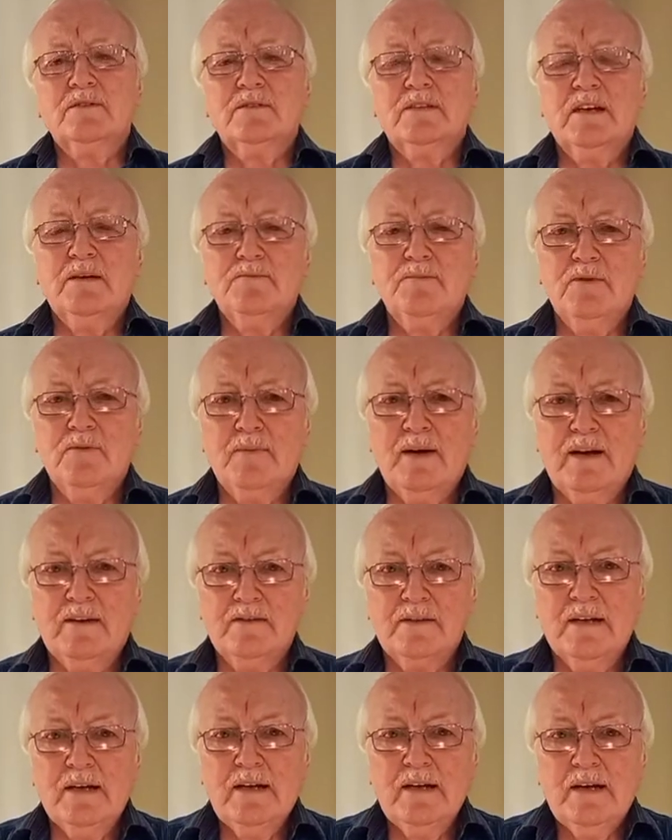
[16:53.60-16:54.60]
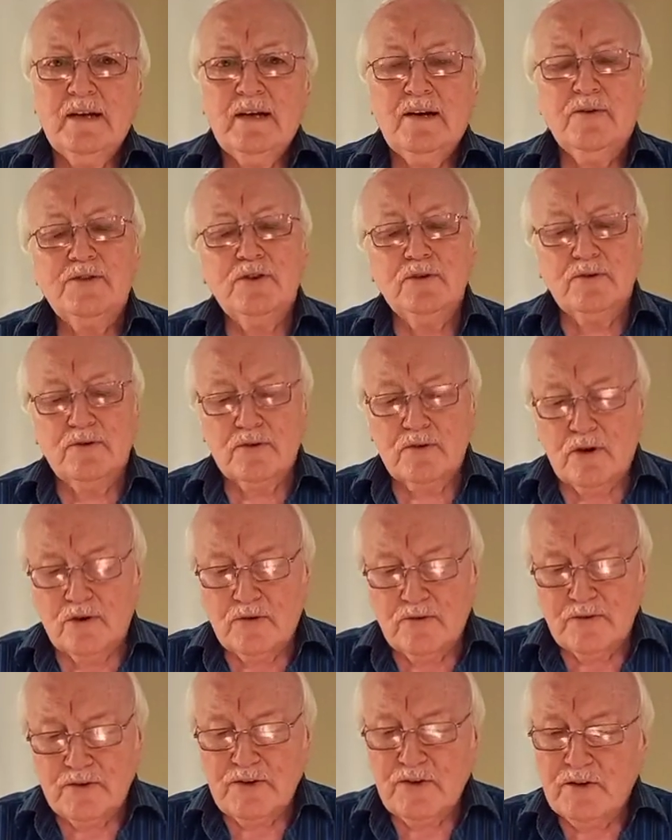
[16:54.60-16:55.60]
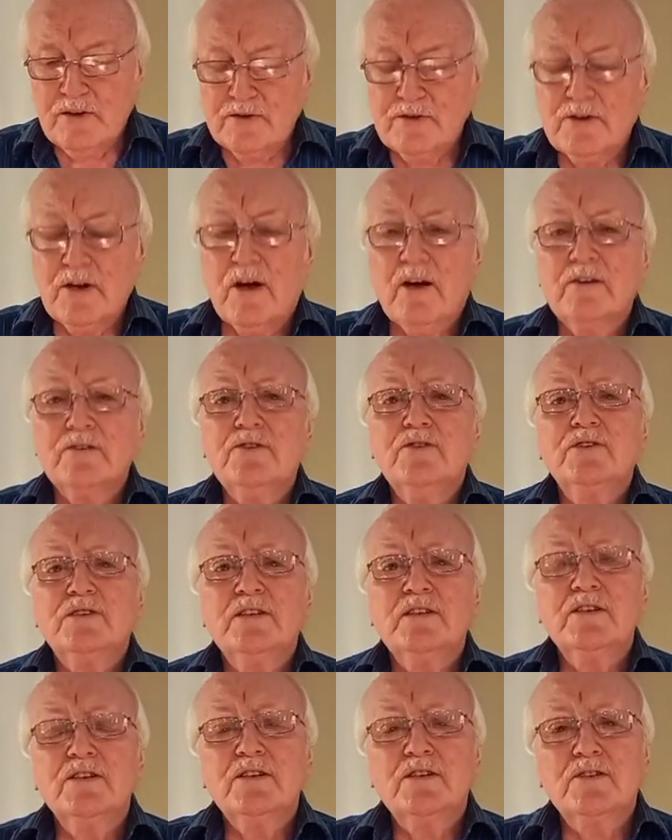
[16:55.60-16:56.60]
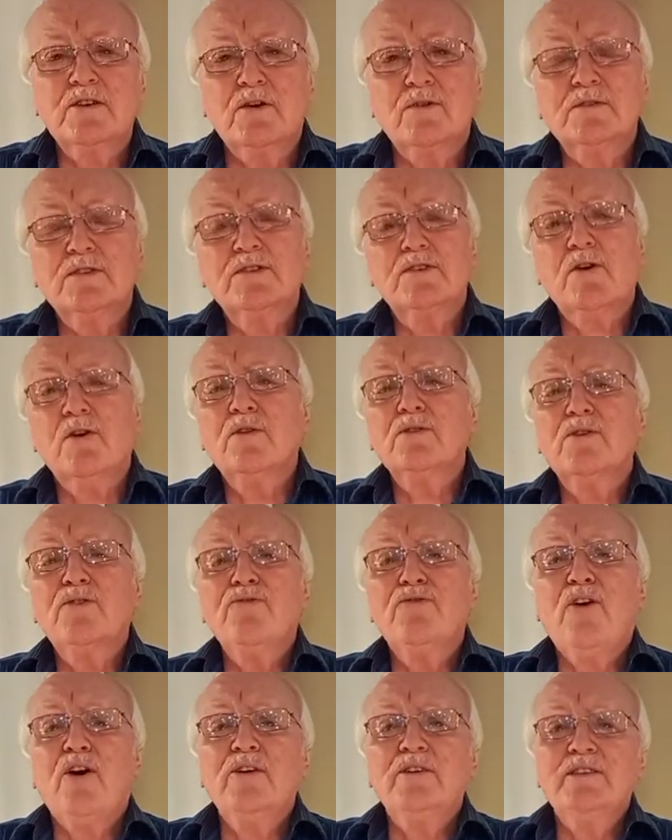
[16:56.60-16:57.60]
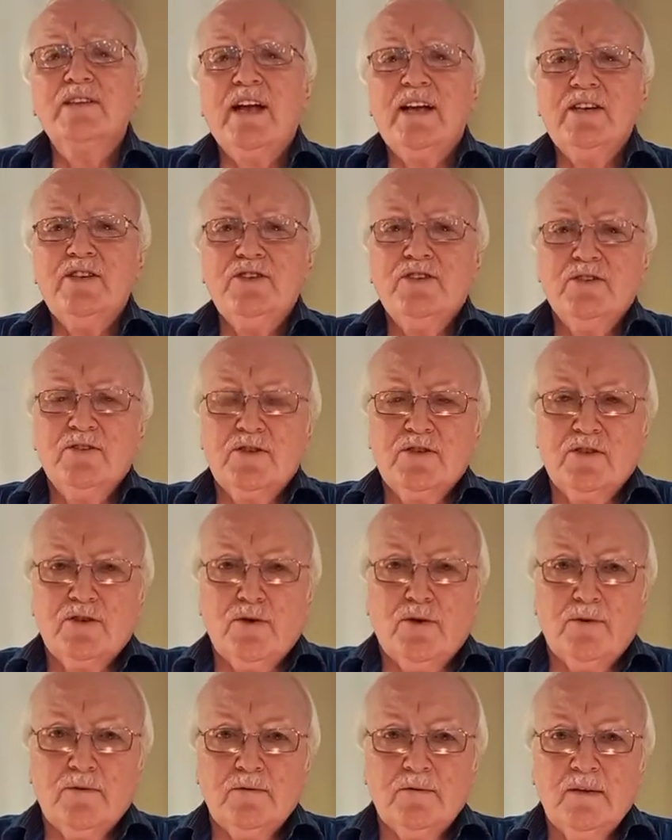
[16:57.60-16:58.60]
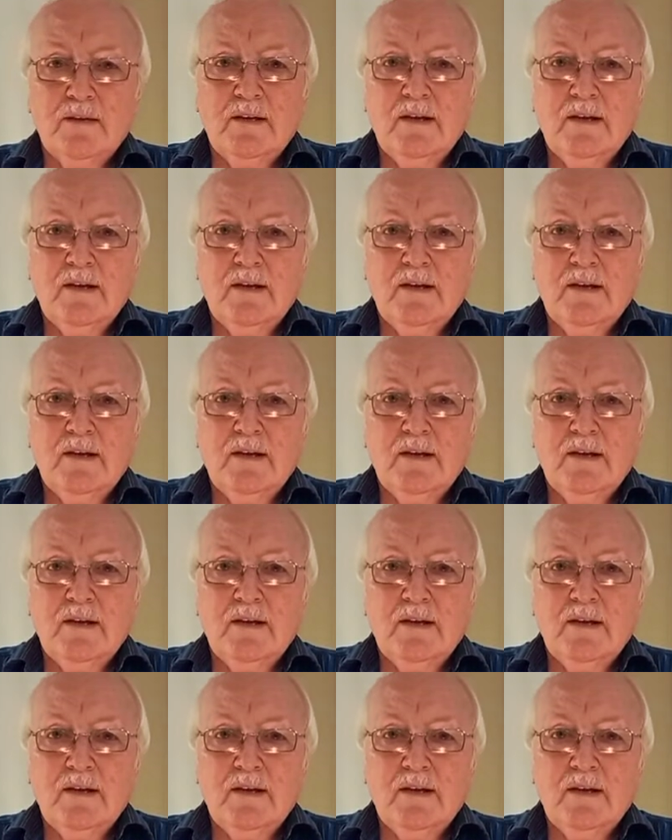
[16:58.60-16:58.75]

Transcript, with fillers: Temple Mount. When you look over, you can down, you see a stone. It's called the foundation stone.